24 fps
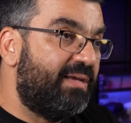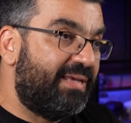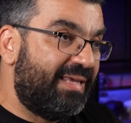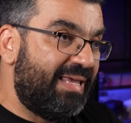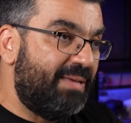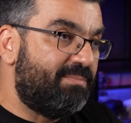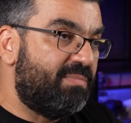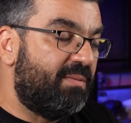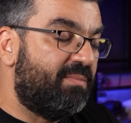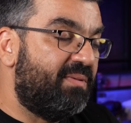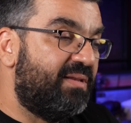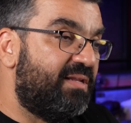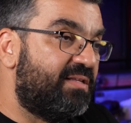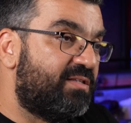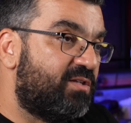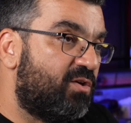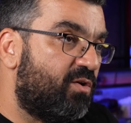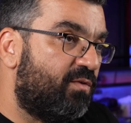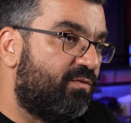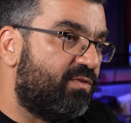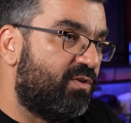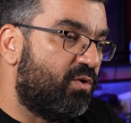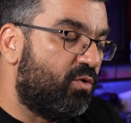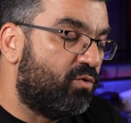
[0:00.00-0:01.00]

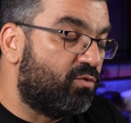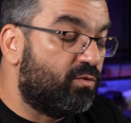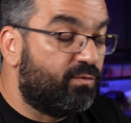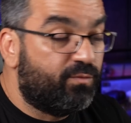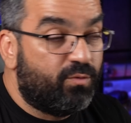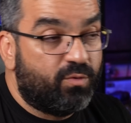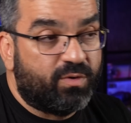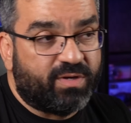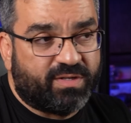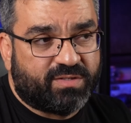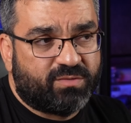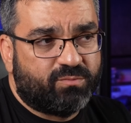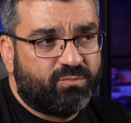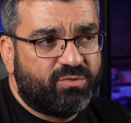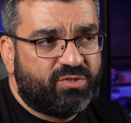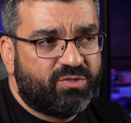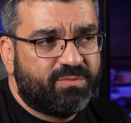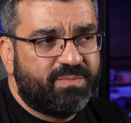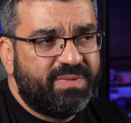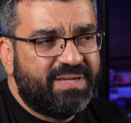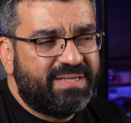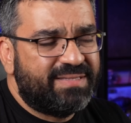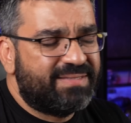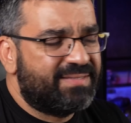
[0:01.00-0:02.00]
capability of the autofocus,
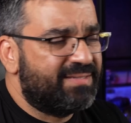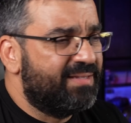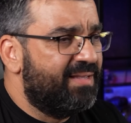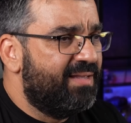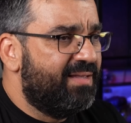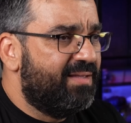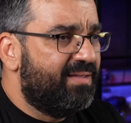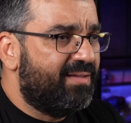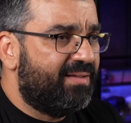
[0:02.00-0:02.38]
which means,